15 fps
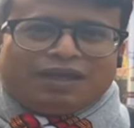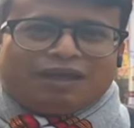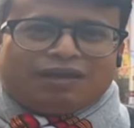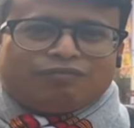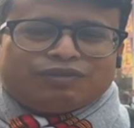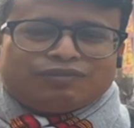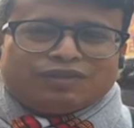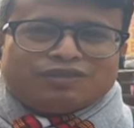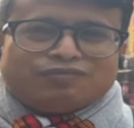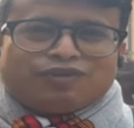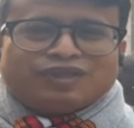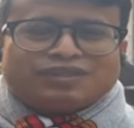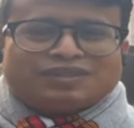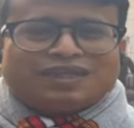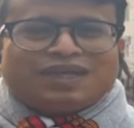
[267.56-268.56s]
uh, which was the
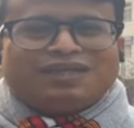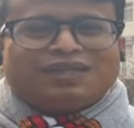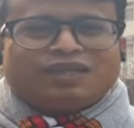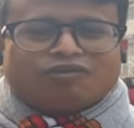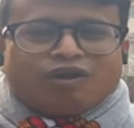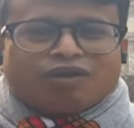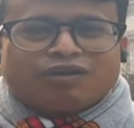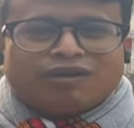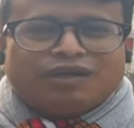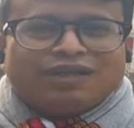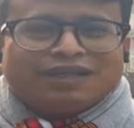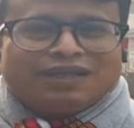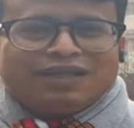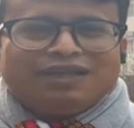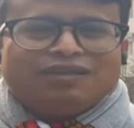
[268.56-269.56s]
first state they
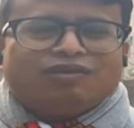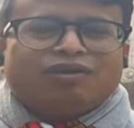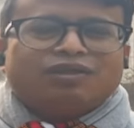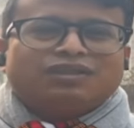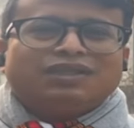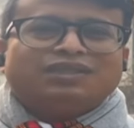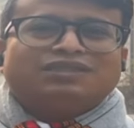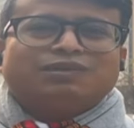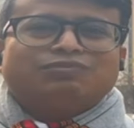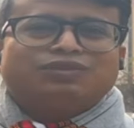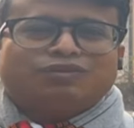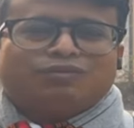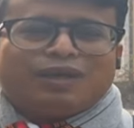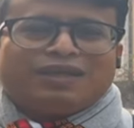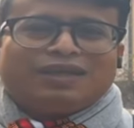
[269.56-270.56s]
conquered in Northeast.
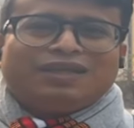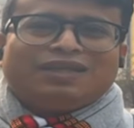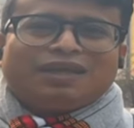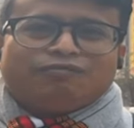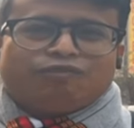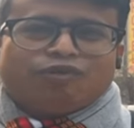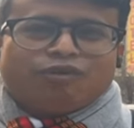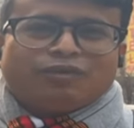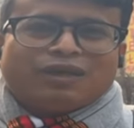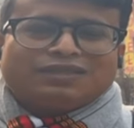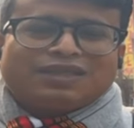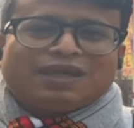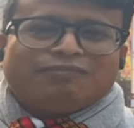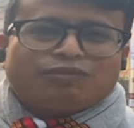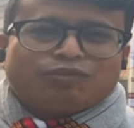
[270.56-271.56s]
Subsequently, they have won
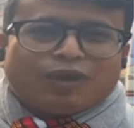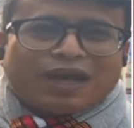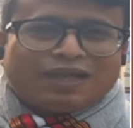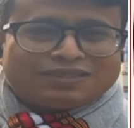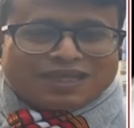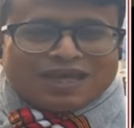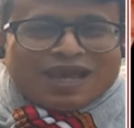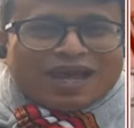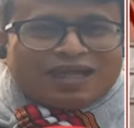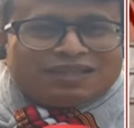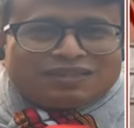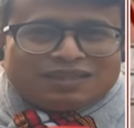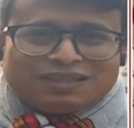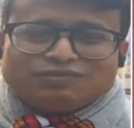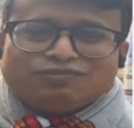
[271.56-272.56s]
Assam twice.
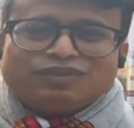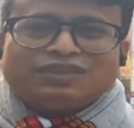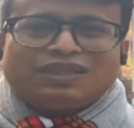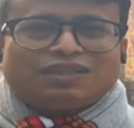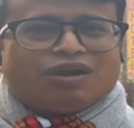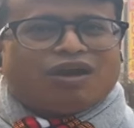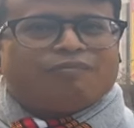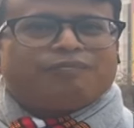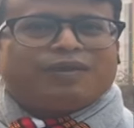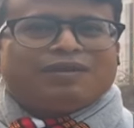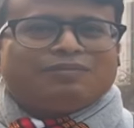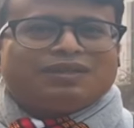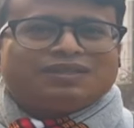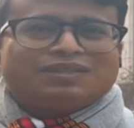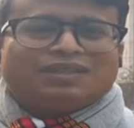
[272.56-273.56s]
And this visit of
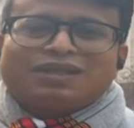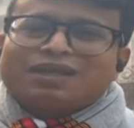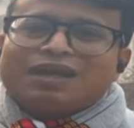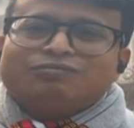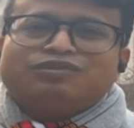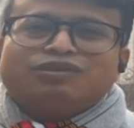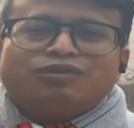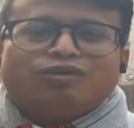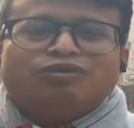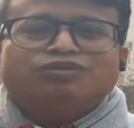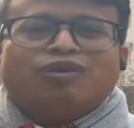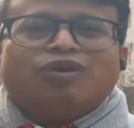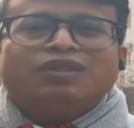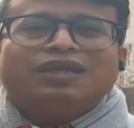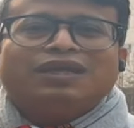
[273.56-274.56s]
Prime Minister comes close
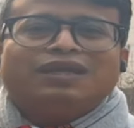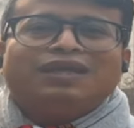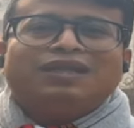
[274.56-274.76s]
on the